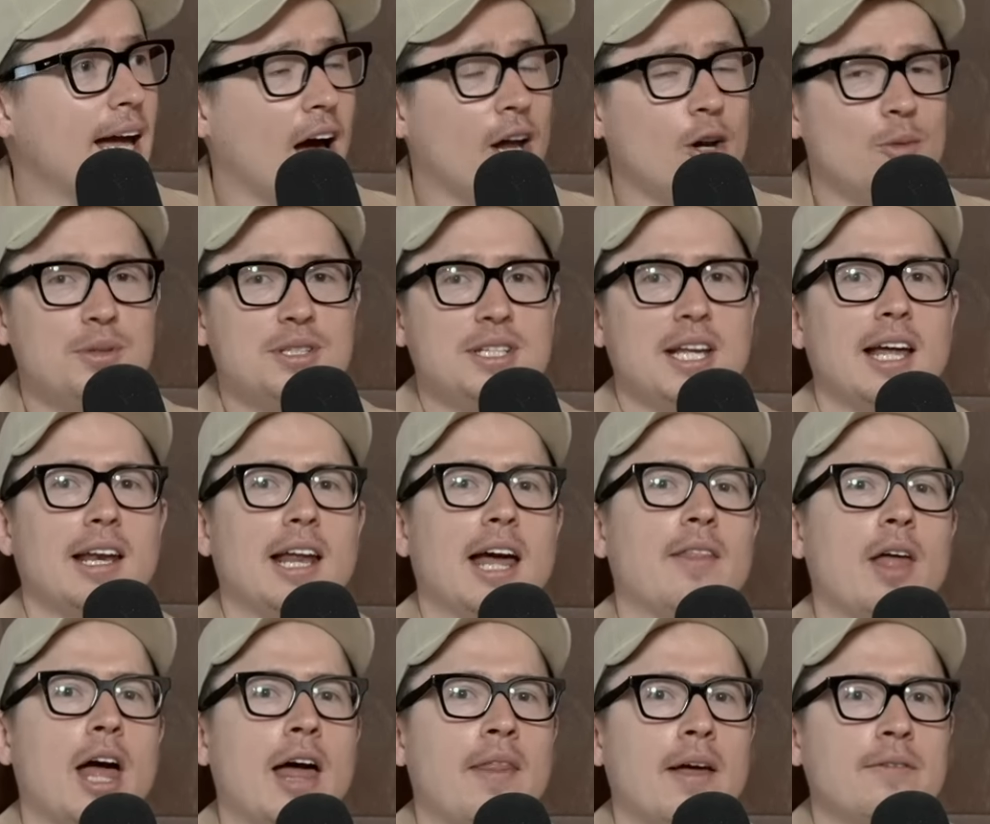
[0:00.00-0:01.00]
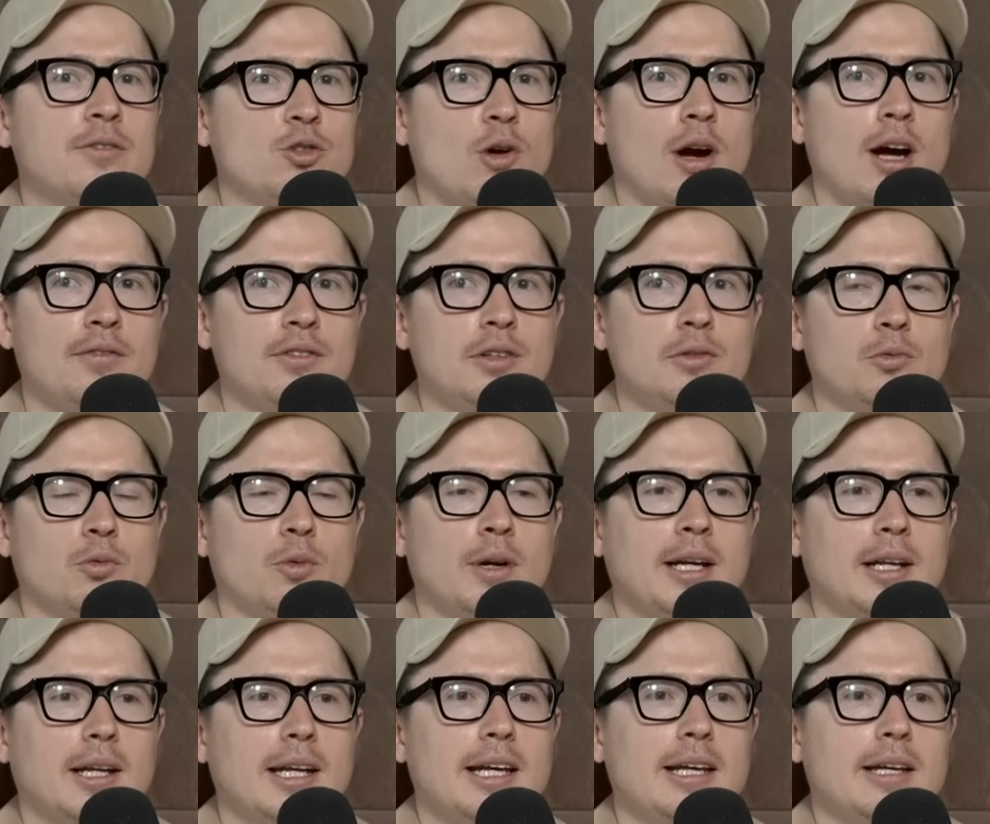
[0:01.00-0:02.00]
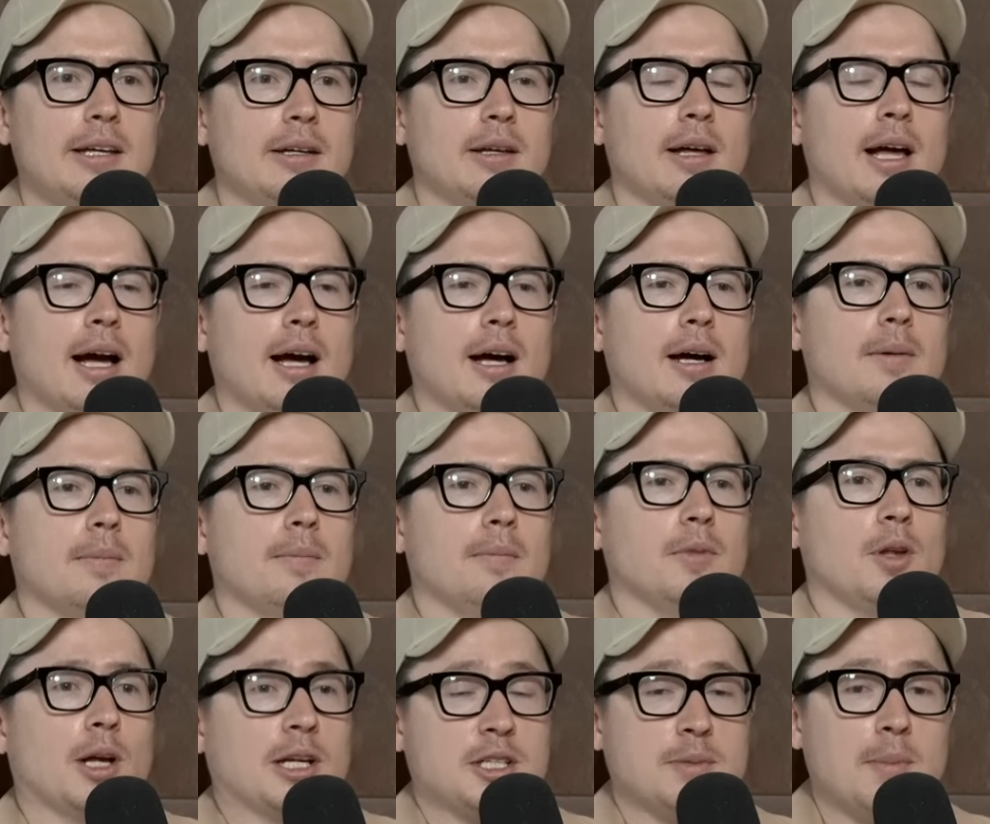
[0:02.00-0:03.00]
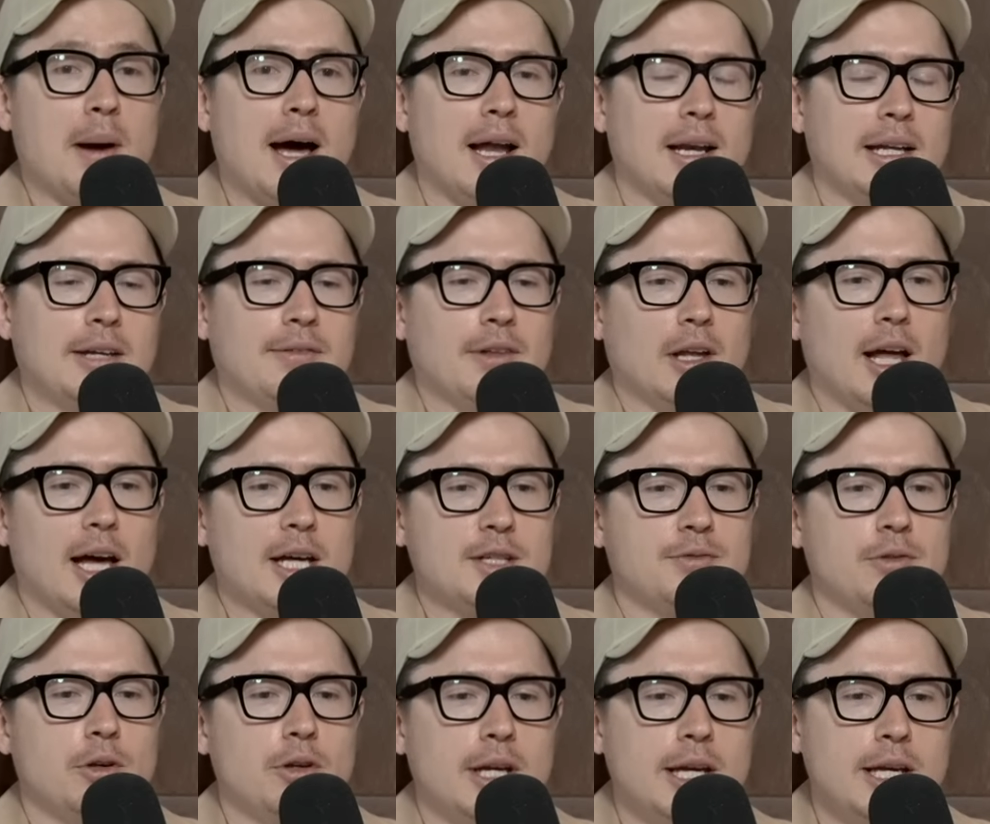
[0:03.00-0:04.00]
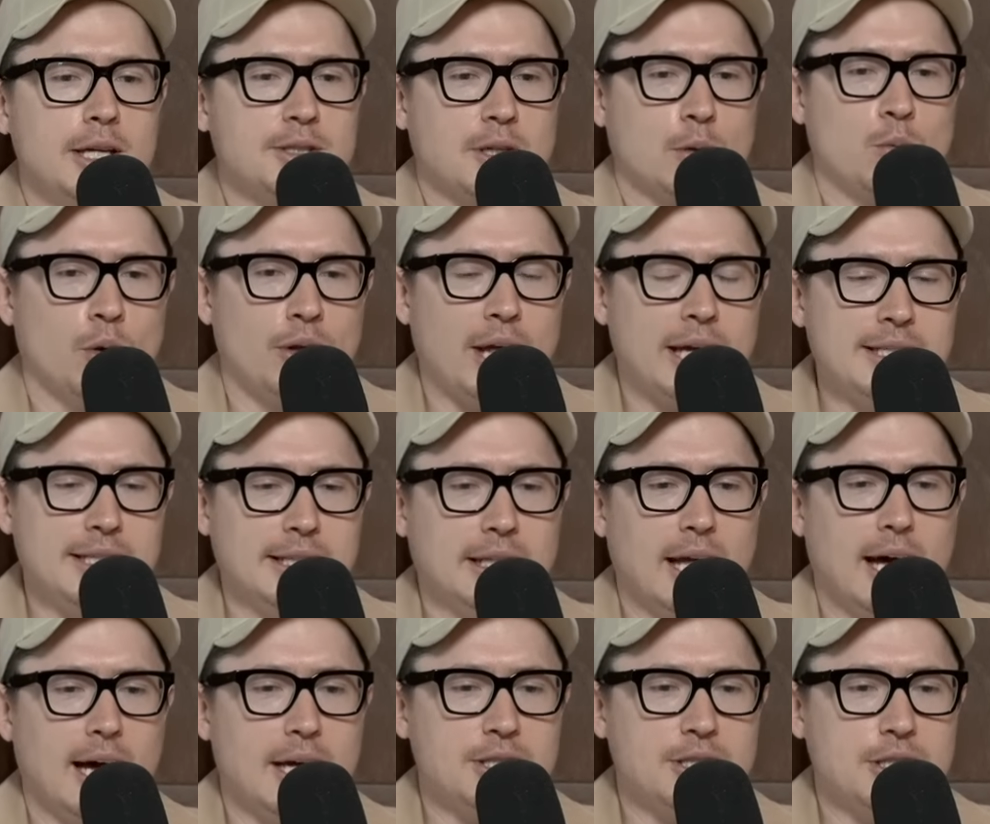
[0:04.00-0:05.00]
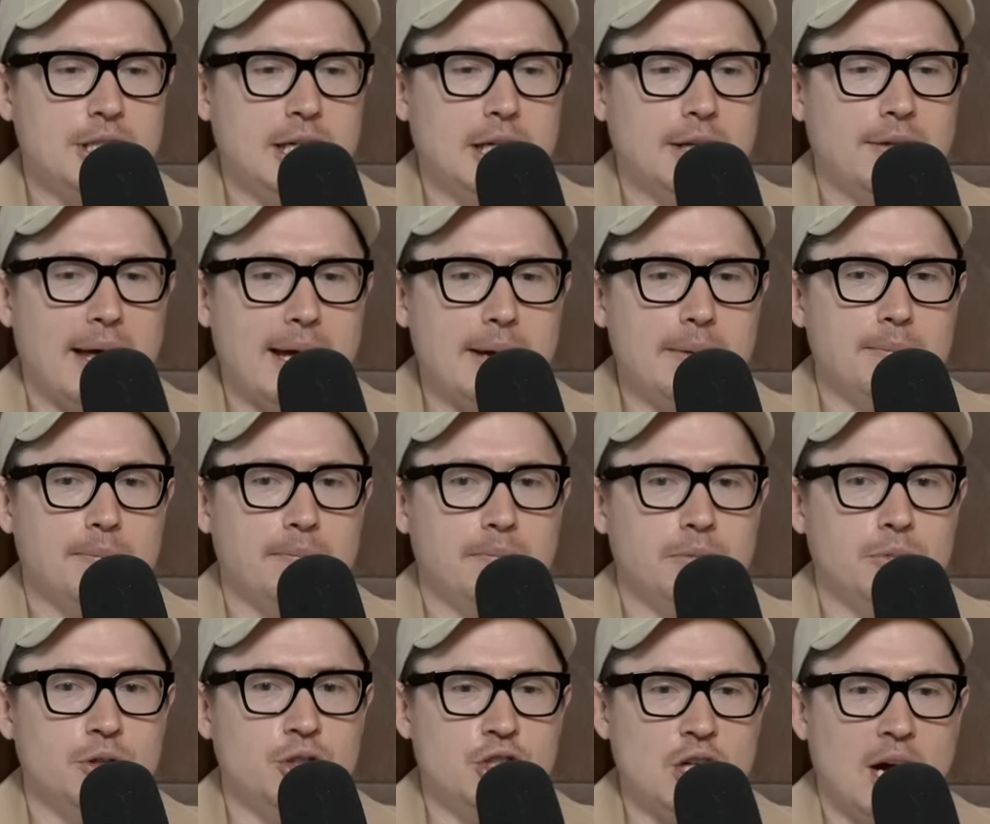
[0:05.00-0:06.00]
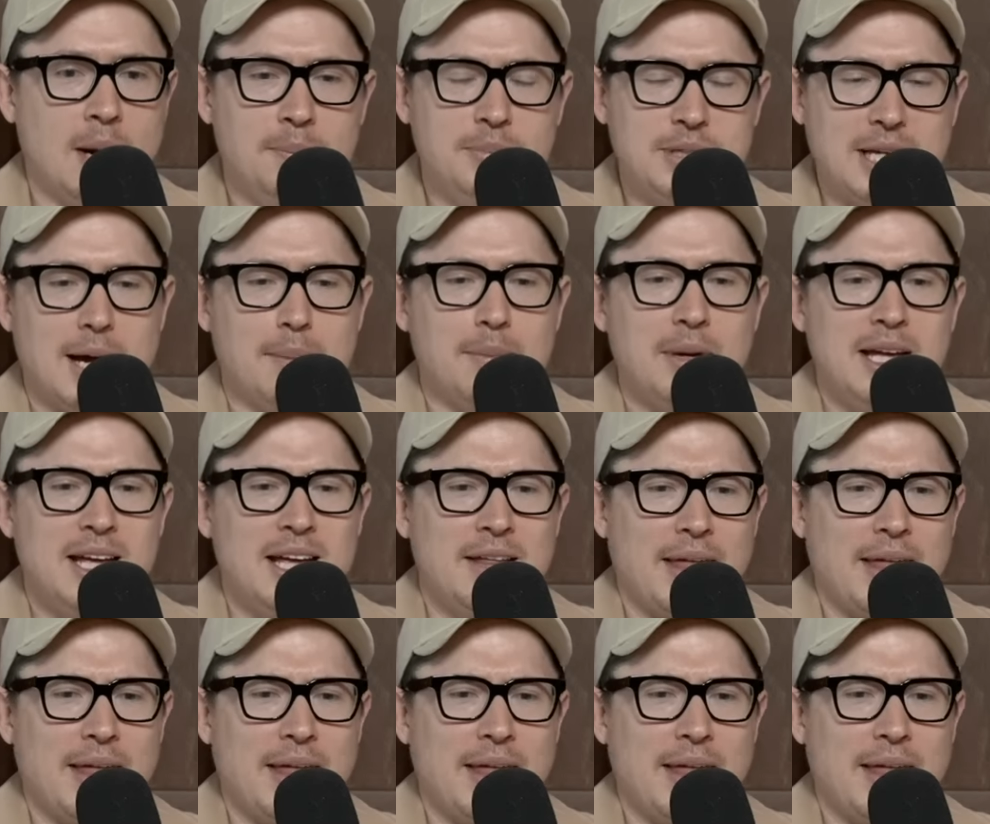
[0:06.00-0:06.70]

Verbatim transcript: hundred percent. And and they've drafted really um, like smartly in the last few years. Like what they did last year, they jumped up.